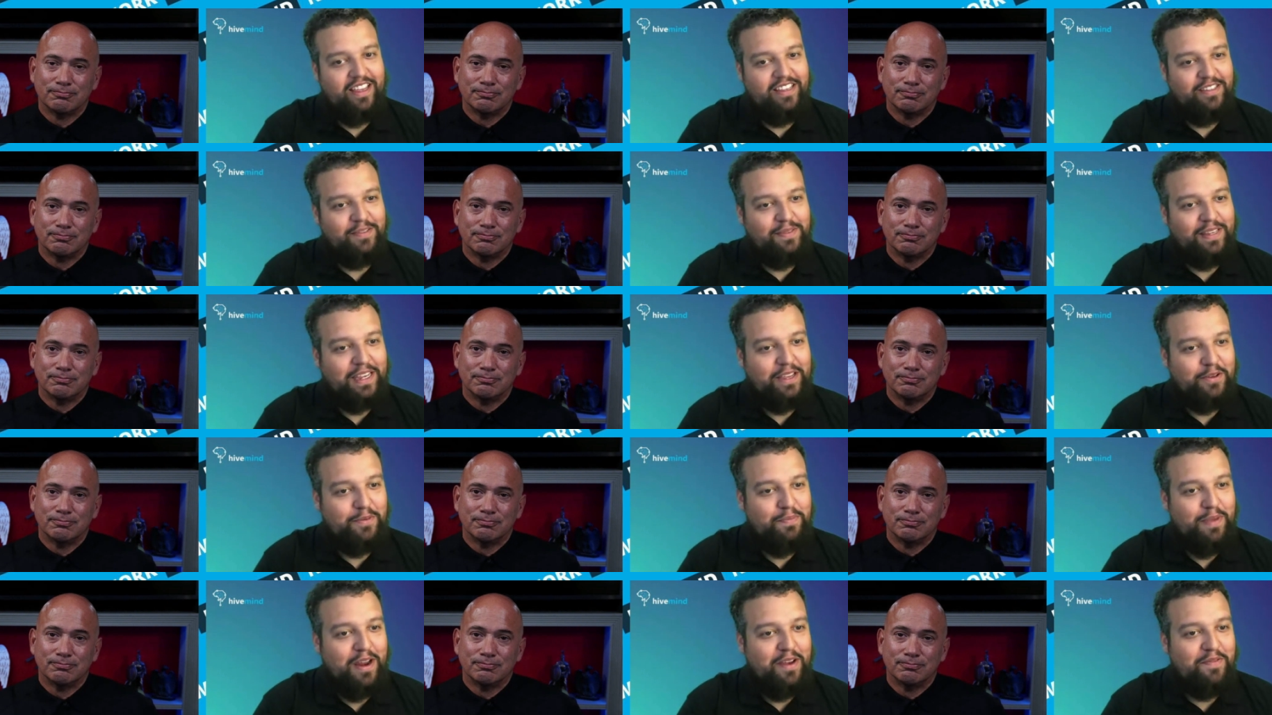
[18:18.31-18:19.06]
Speaker 1: It seems
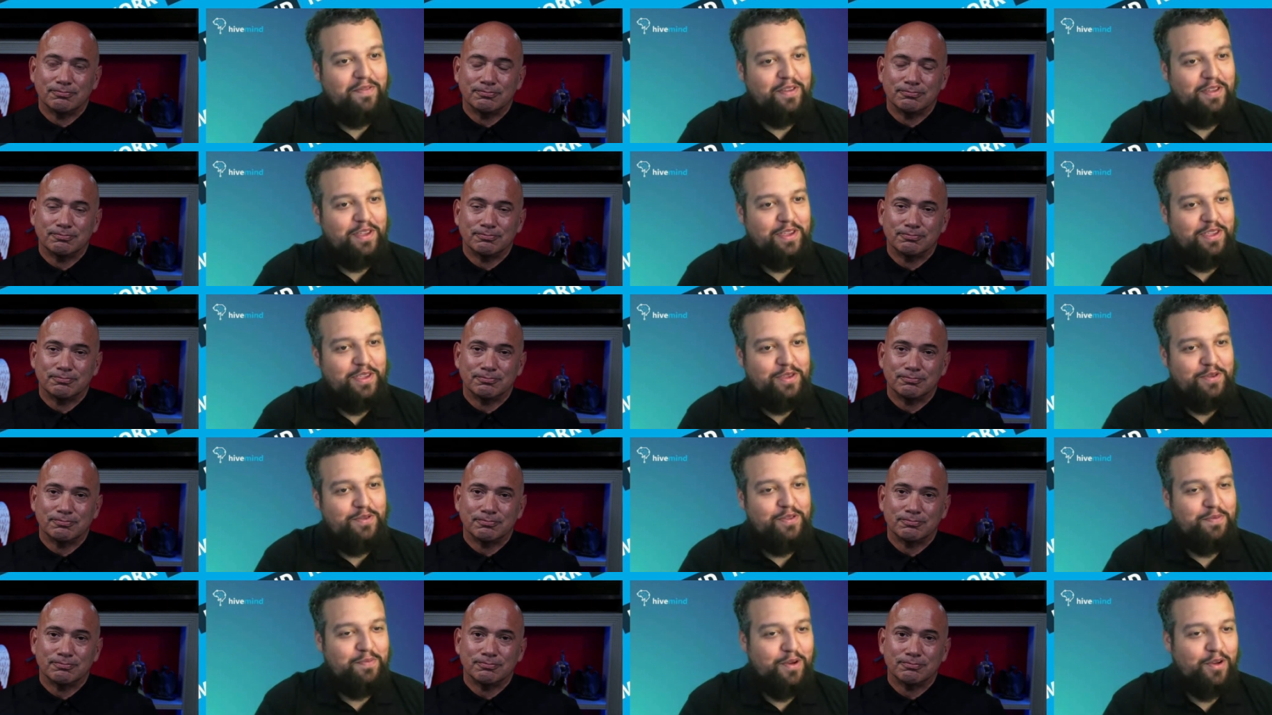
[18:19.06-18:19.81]
like it would benefit
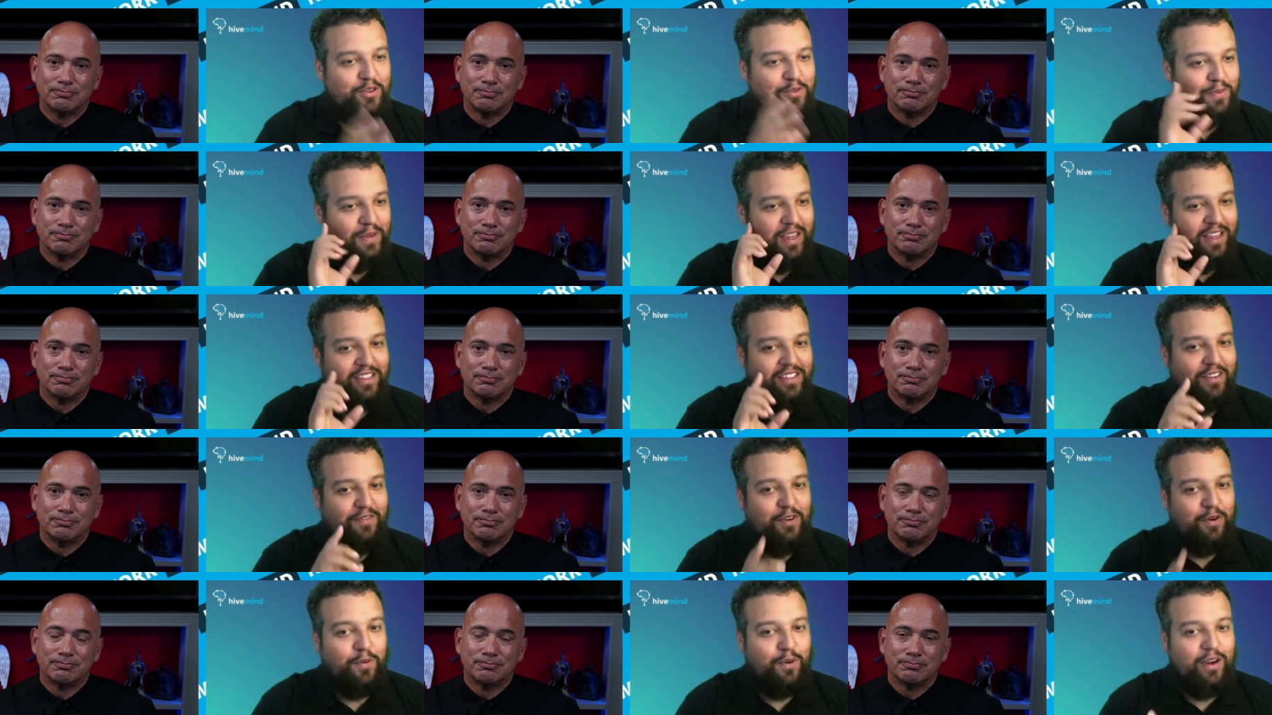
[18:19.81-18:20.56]
you the most
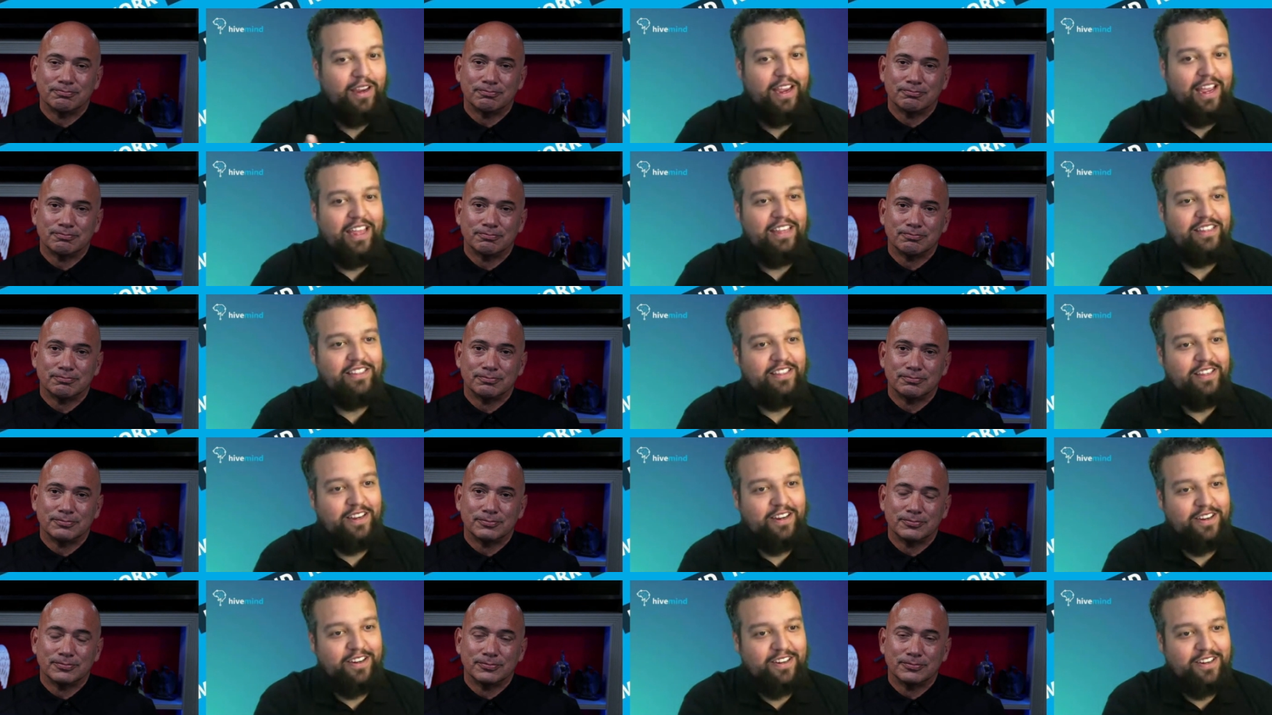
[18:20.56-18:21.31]
because if you're working
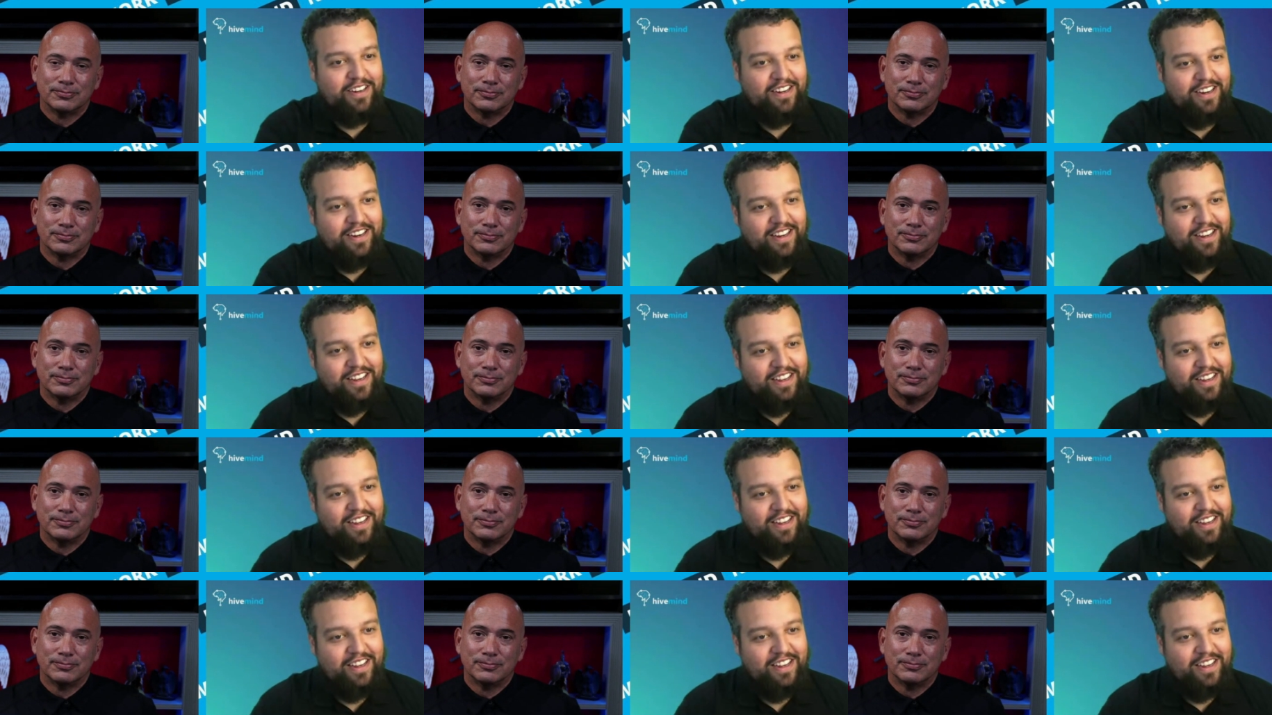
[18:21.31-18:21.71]
as their